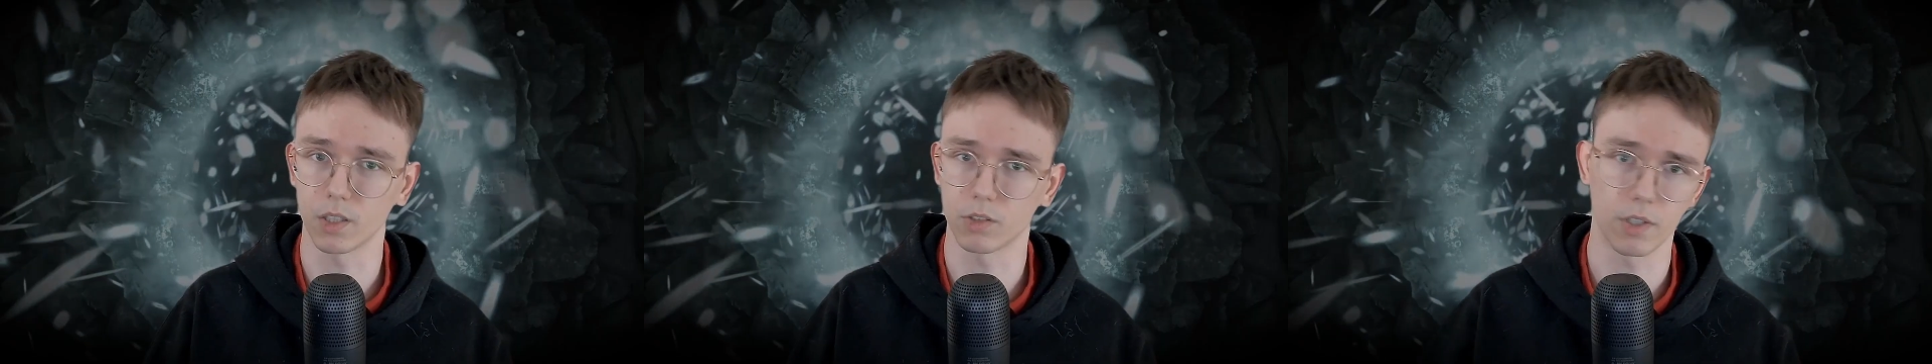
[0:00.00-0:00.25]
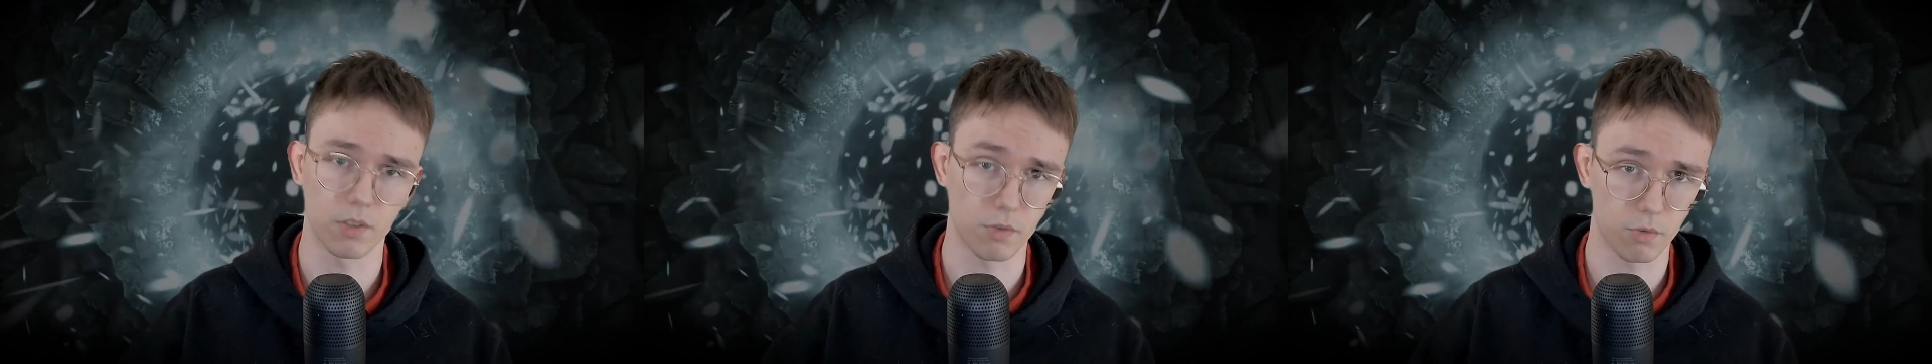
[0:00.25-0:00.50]

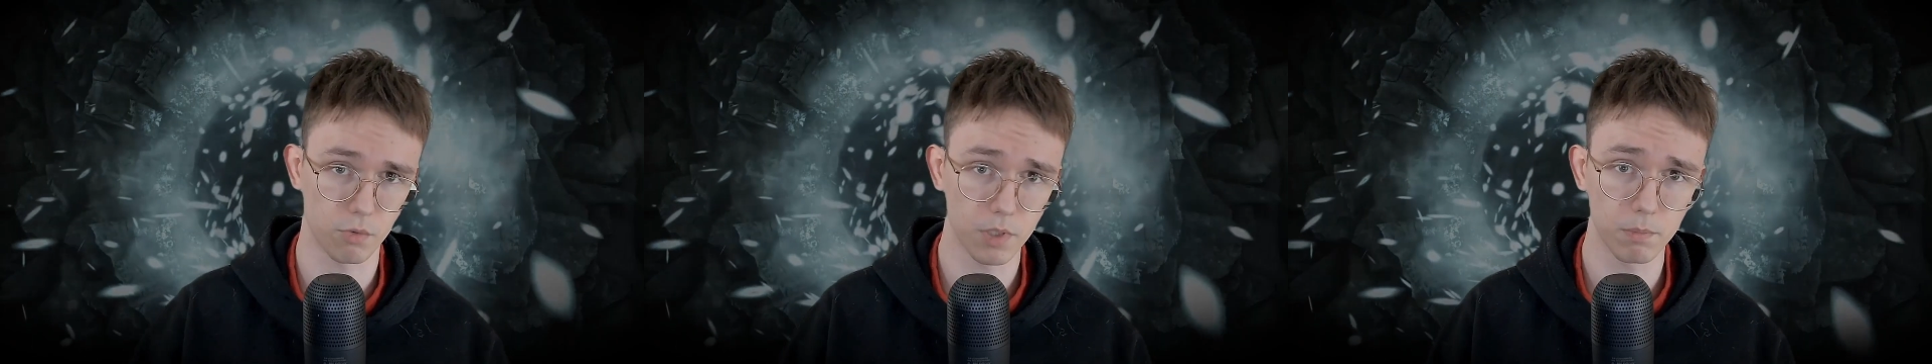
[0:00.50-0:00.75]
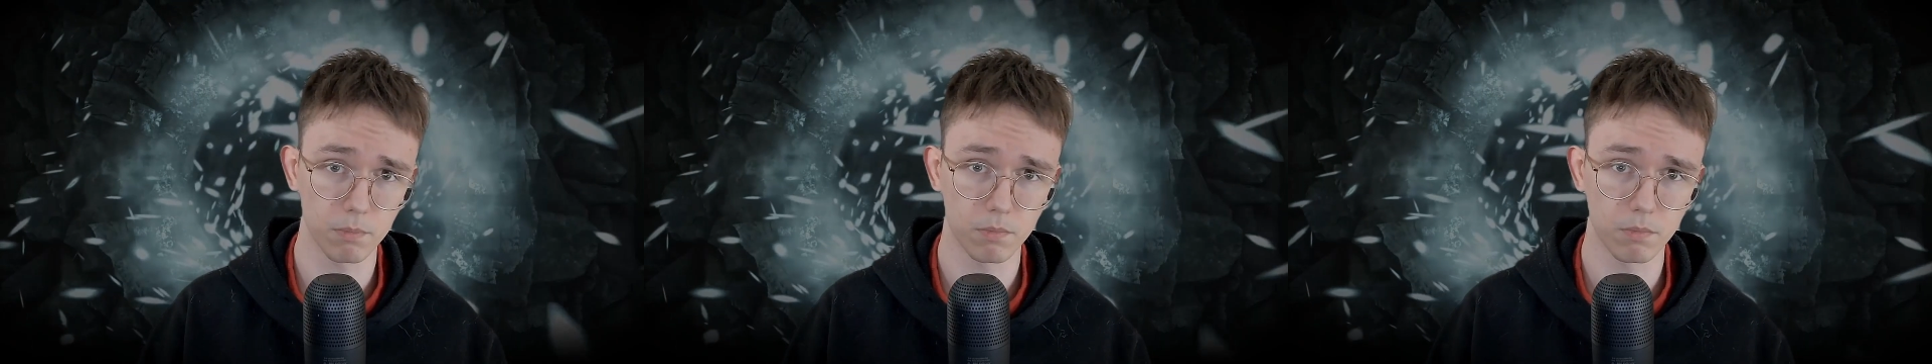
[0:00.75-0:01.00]
try to
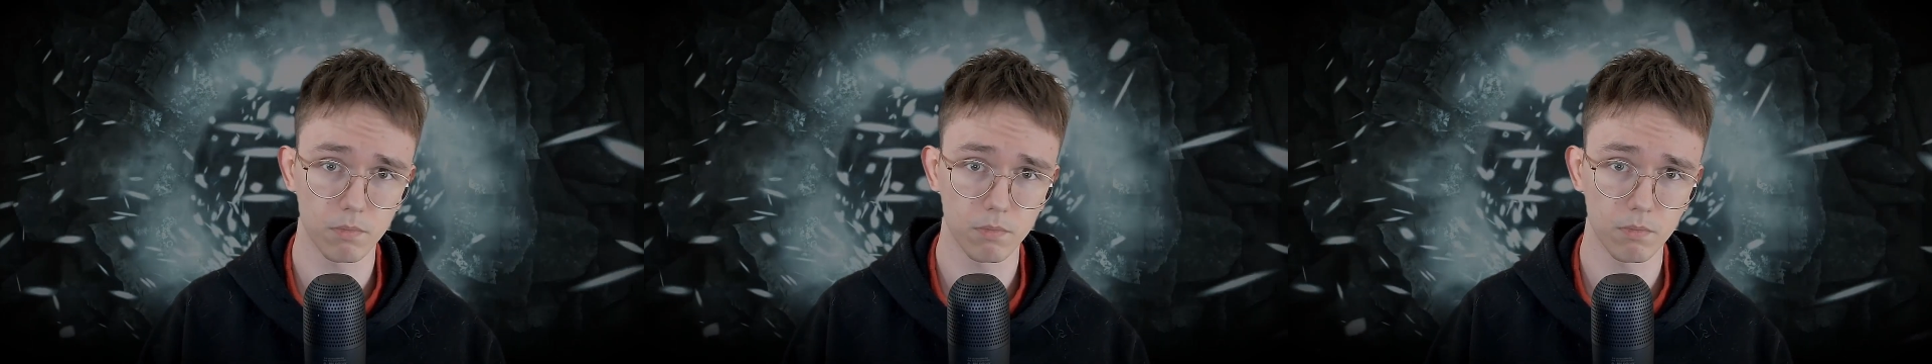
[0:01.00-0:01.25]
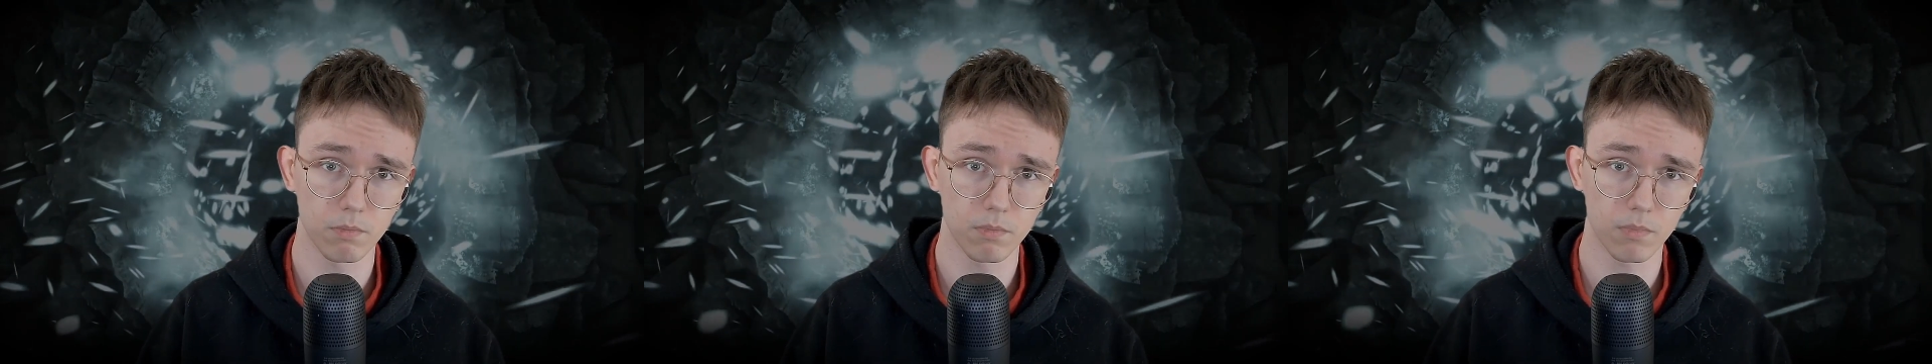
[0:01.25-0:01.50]
stream,
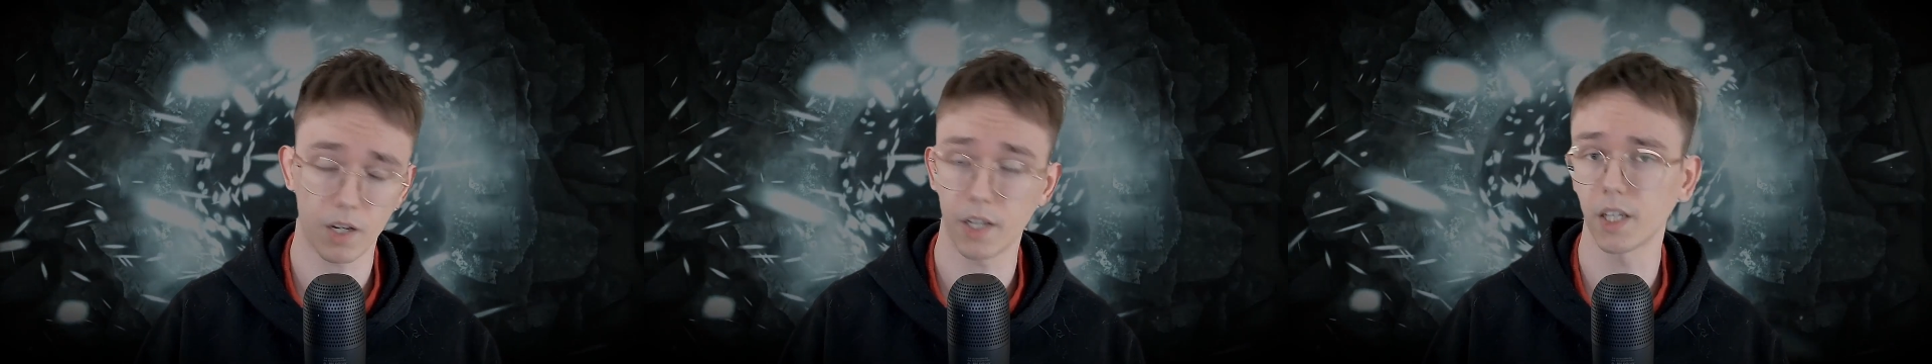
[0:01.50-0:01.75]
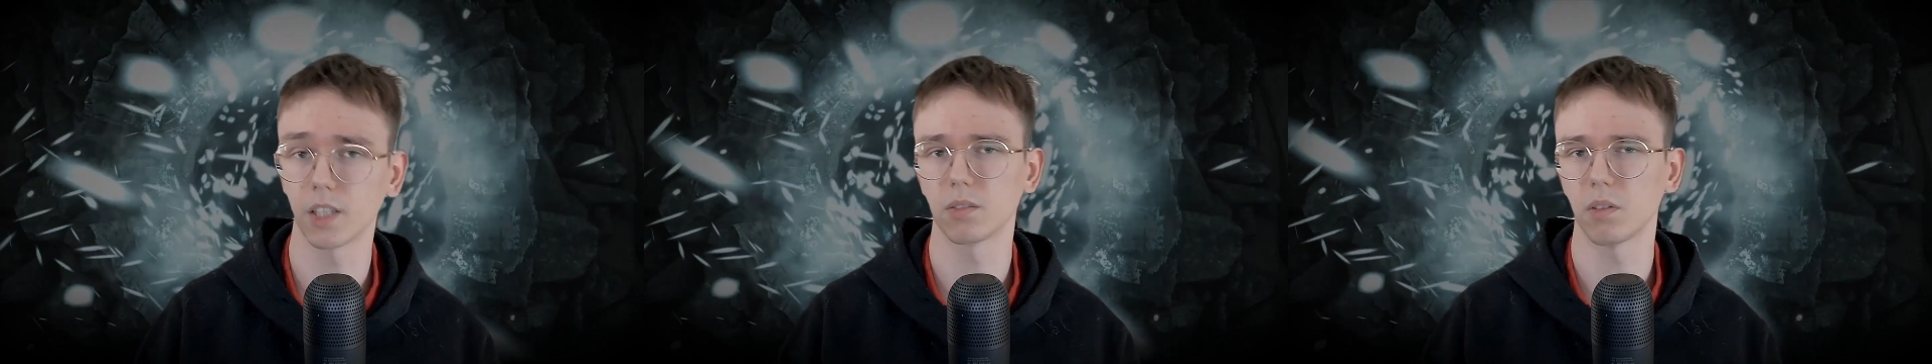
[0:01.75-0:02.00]
I
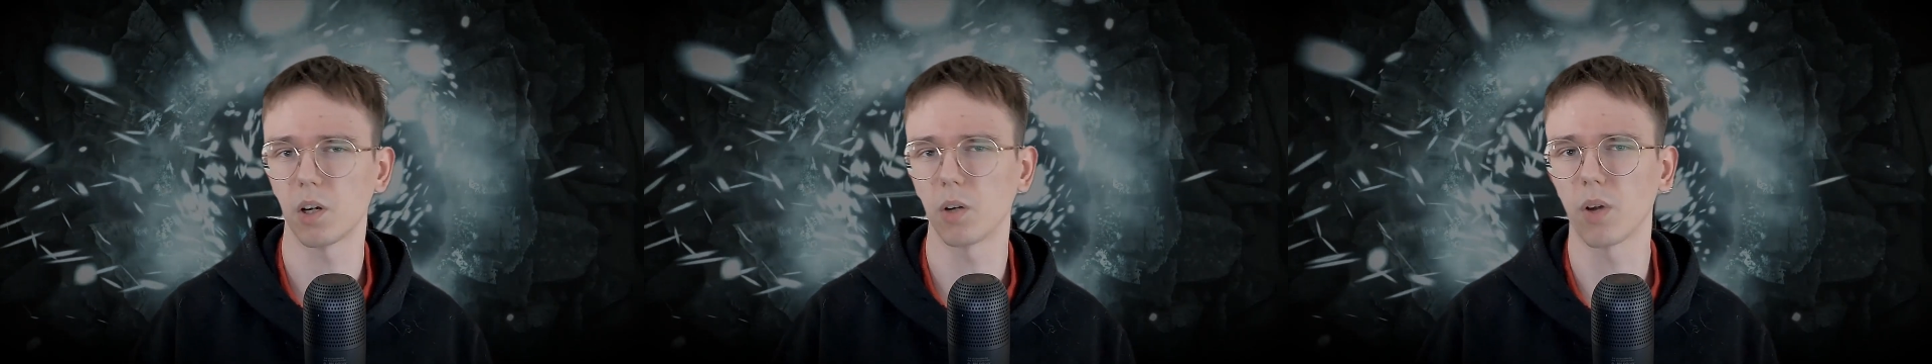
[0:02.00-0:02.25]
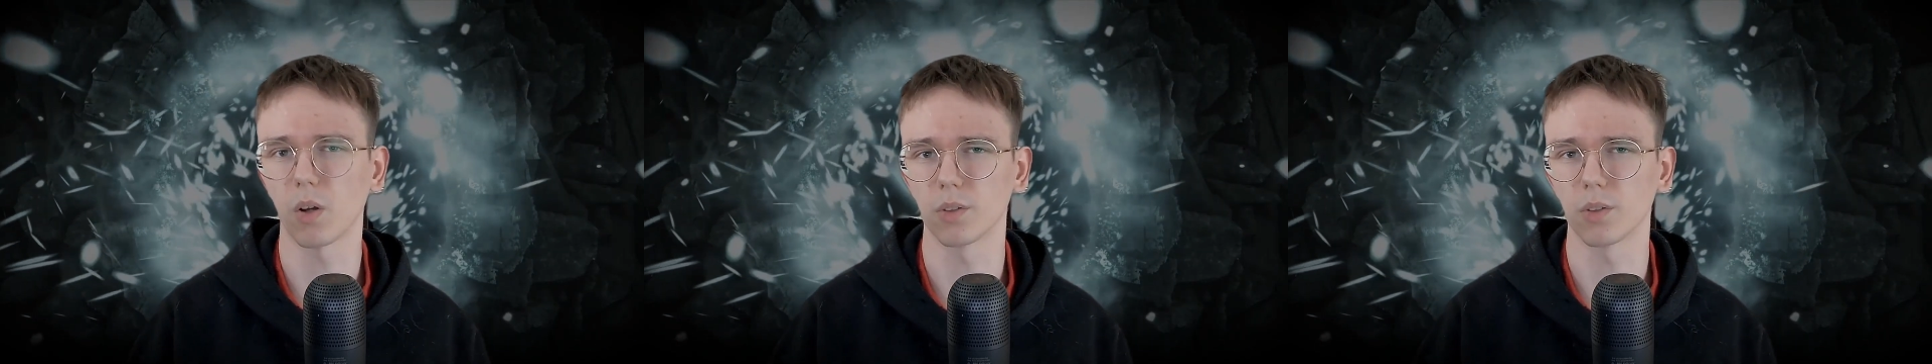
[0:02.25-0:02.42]
get around